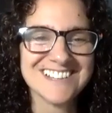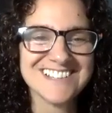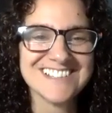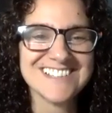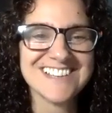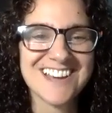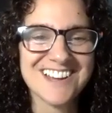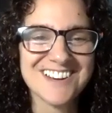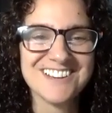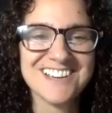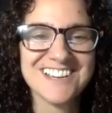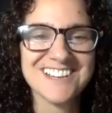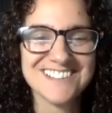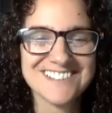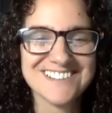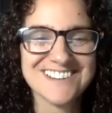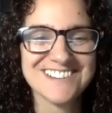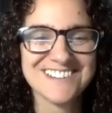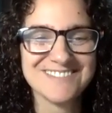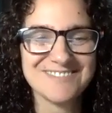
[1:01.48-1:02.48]
is, how do I
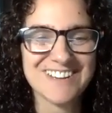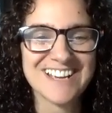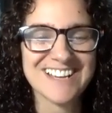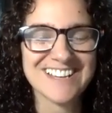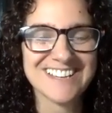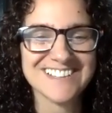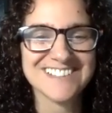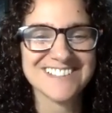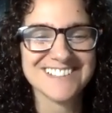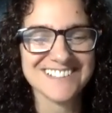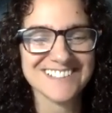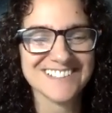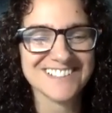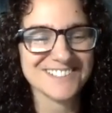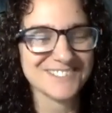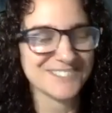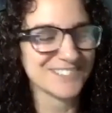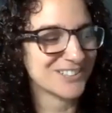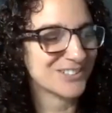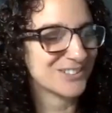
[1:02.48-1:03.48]
turn my kitchen
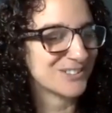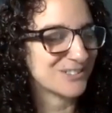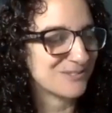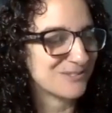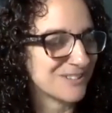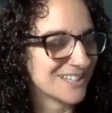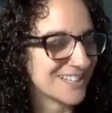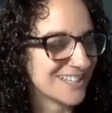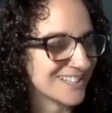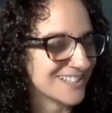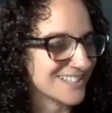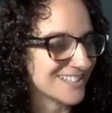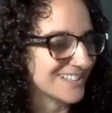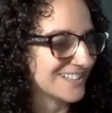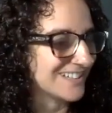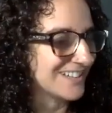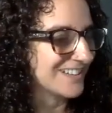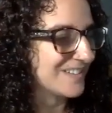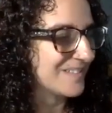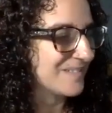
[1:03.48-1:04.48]
into a gluten-free
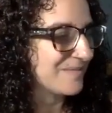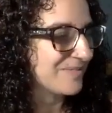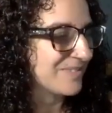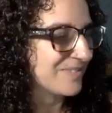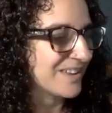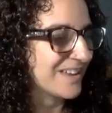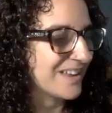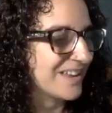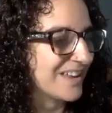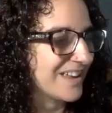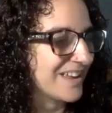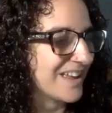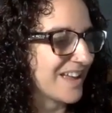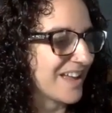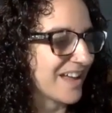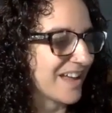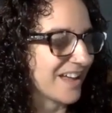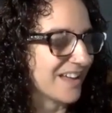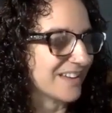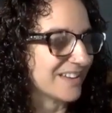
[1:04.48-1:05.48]
kitchen?
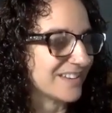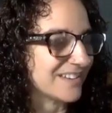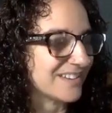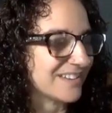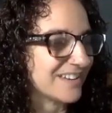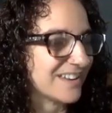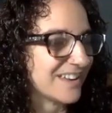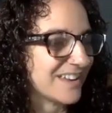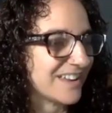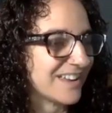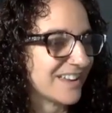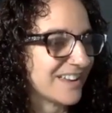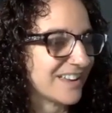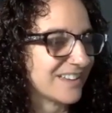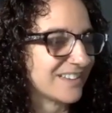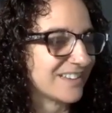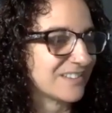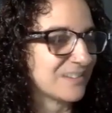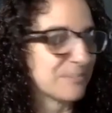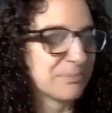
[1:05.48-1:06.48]
And
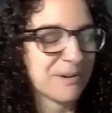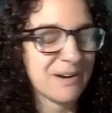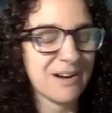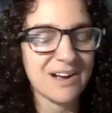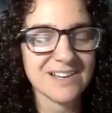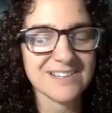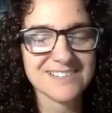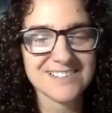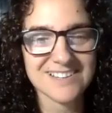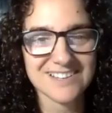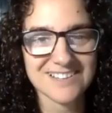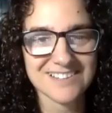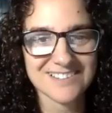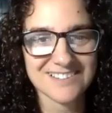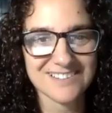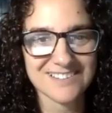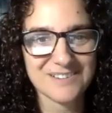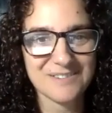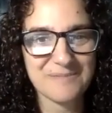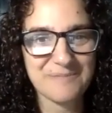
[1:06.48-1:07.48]
it's a
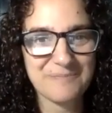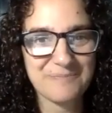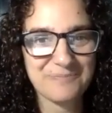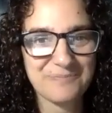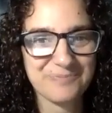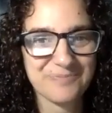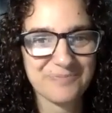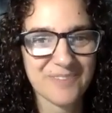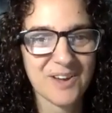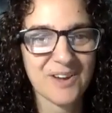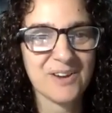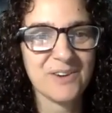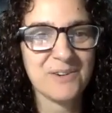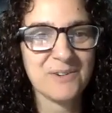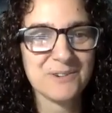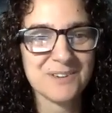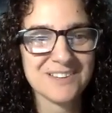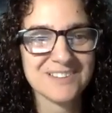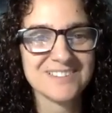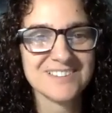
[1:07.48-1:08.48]
process.
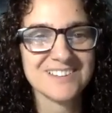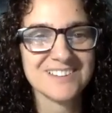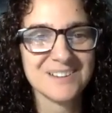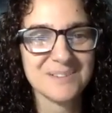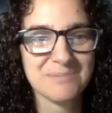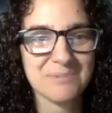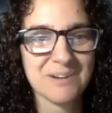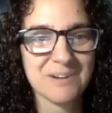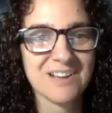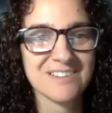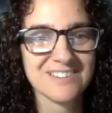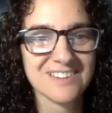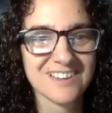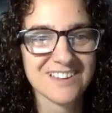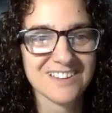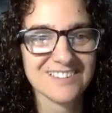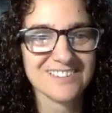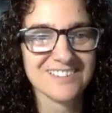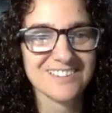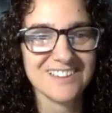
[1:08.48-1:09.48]
Oh, is it a
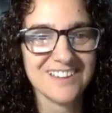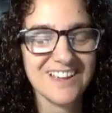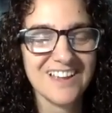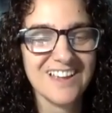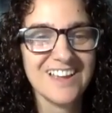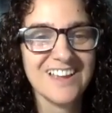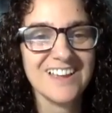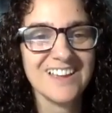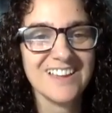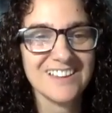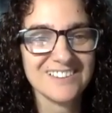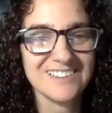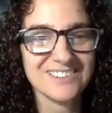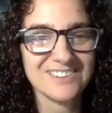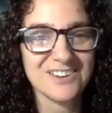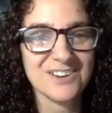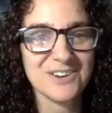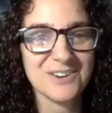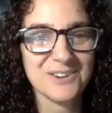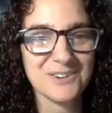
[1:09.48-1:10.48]
process?
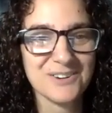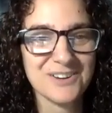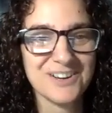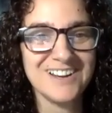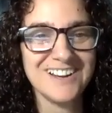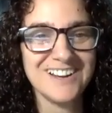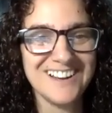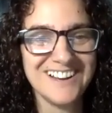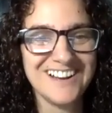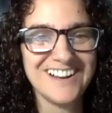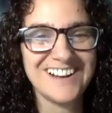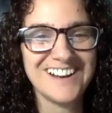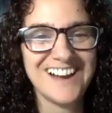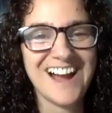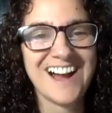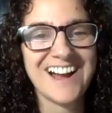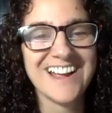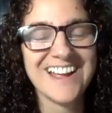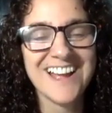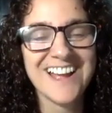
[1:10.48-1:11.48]
So
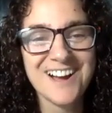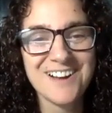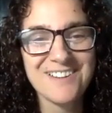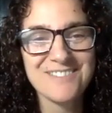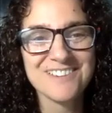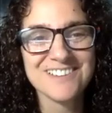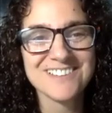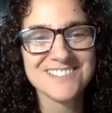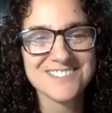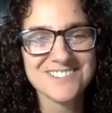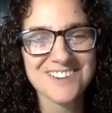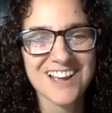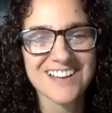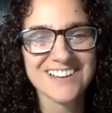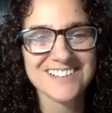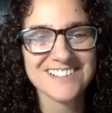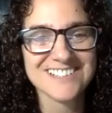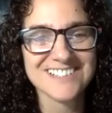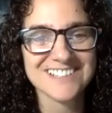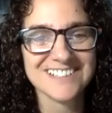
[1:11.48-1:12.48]
I have a
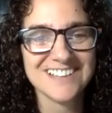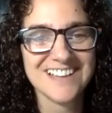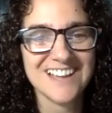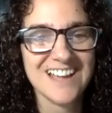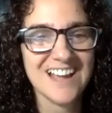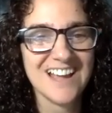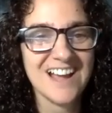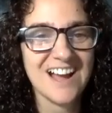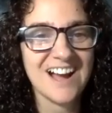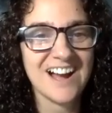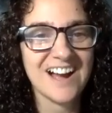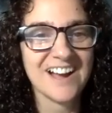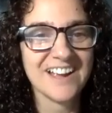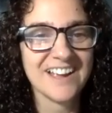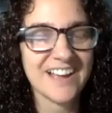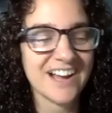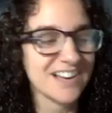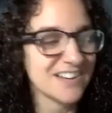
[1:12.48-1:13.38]
strategy. I